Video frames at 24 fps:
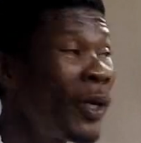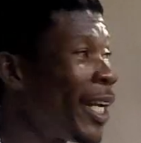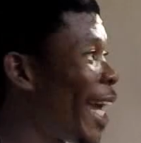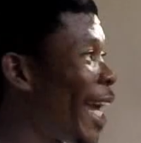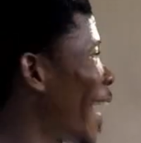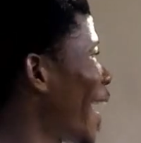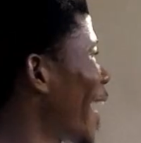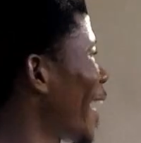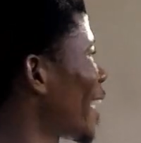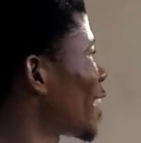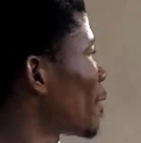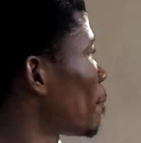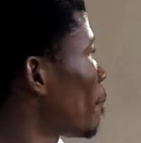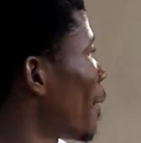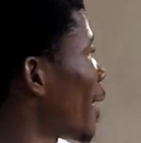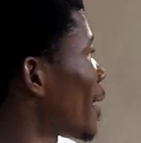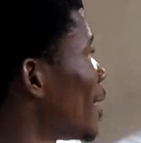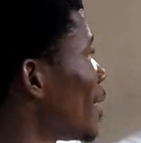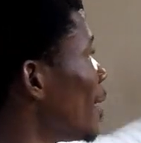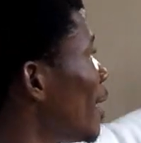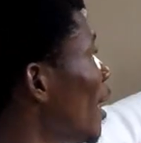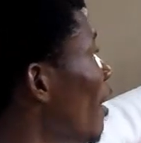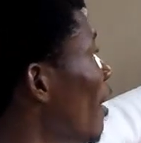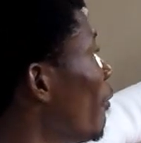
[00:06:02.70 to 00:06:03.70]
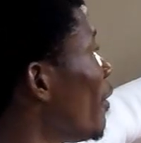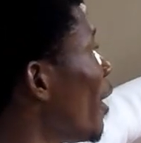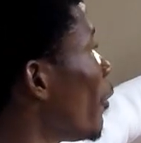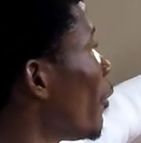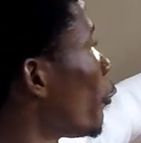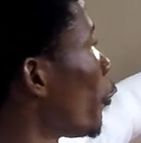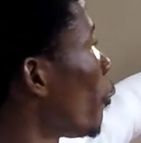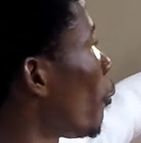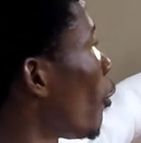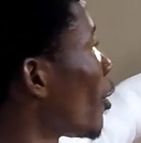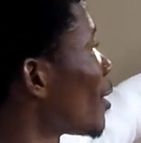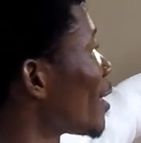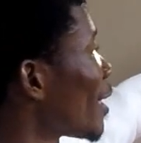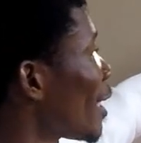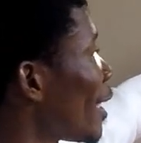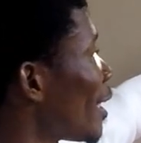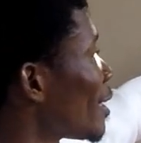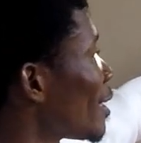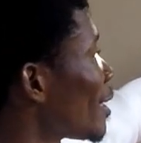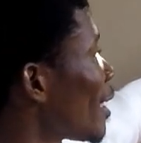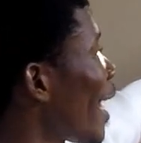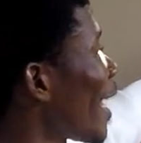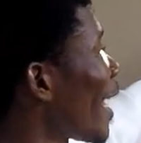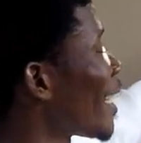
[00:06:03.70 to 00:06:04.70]
are expecting if the robot
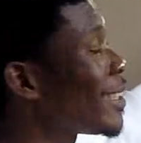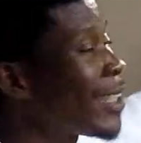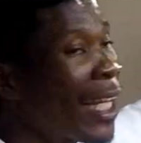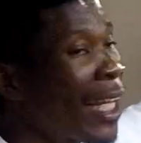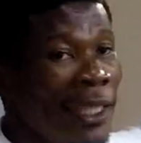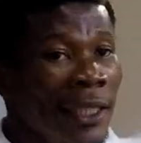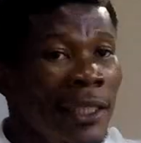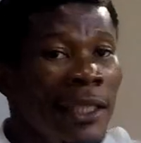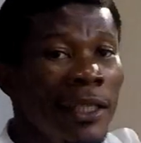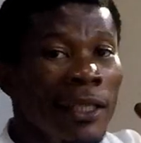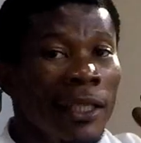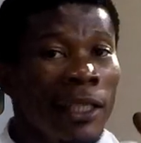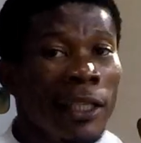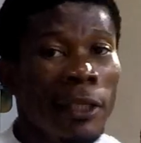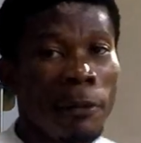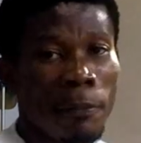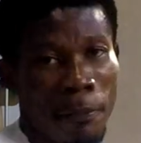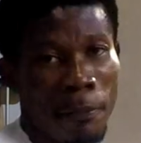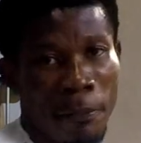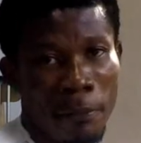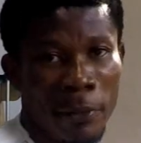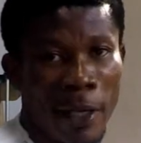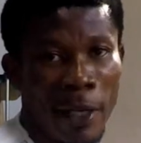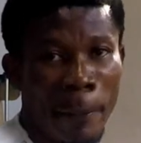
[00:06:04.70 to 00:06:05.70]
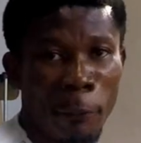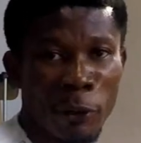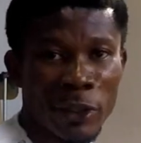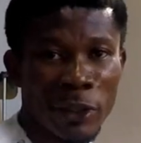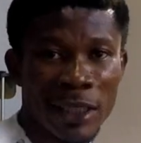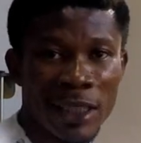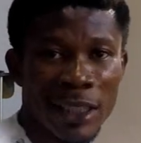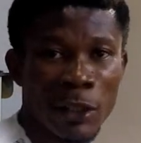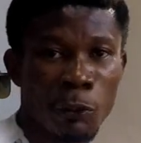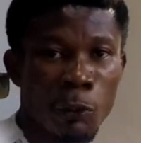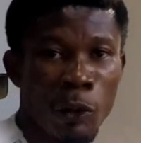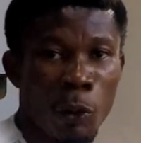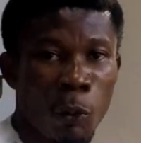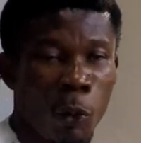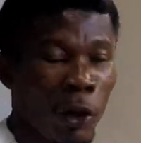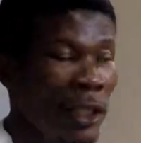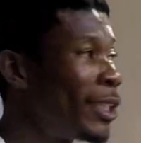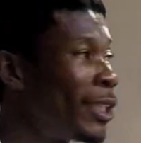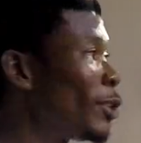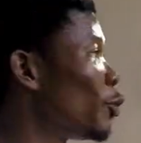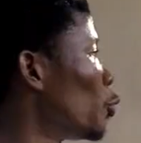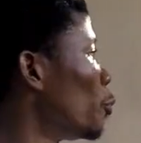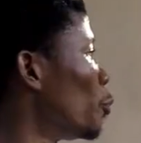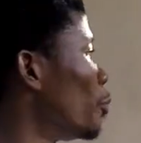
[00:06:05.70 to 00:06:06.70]
is exactly in the position we
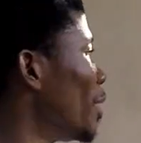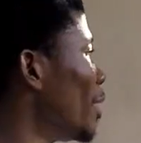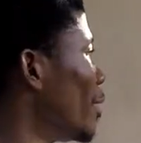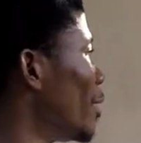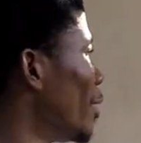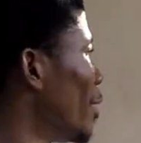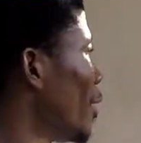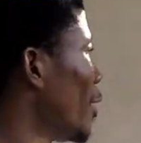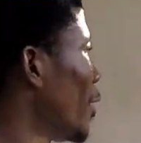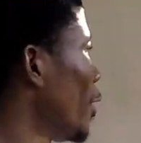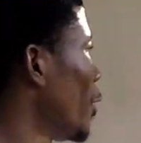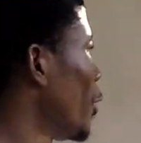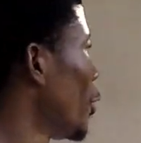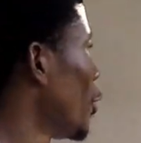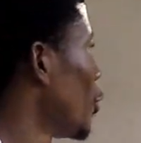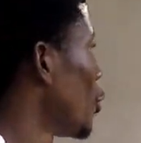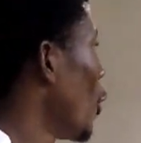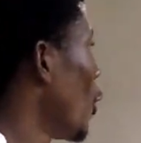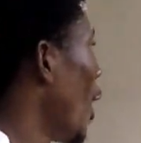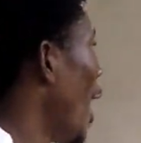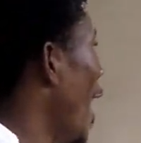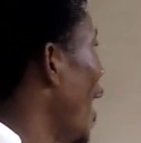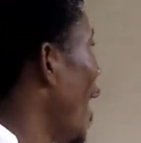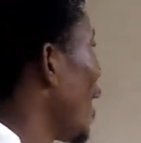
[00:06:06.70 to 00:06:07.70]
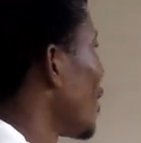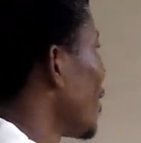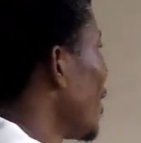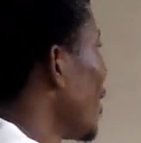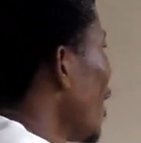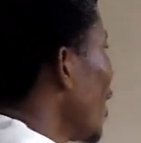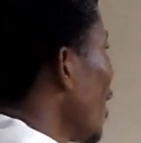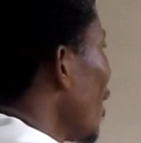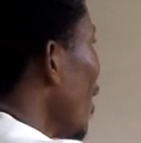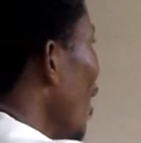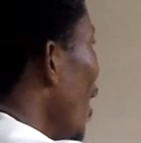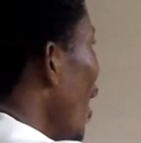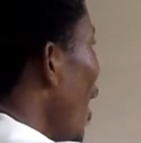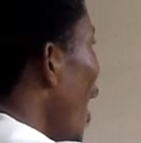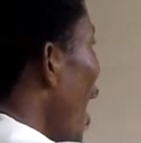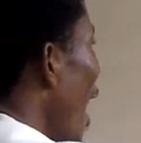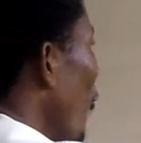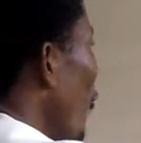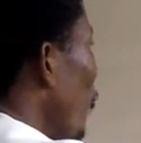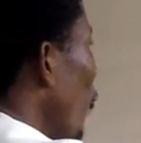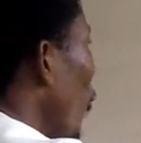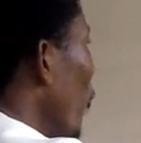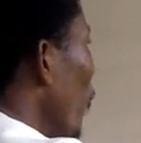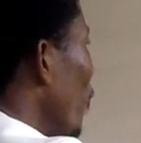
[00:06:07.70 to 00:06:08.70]
want it to be. So I'll take
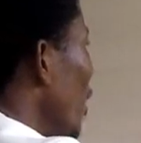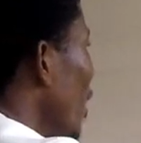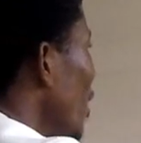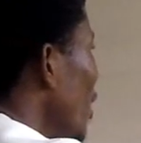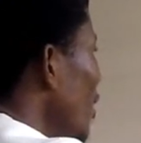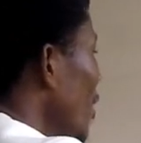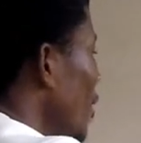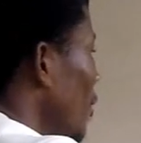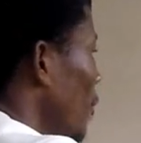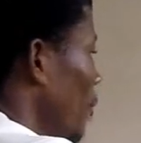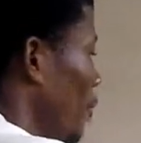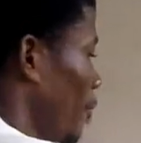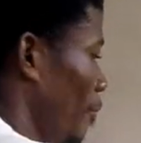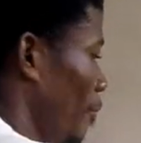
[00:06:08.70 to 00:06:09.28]
half of this.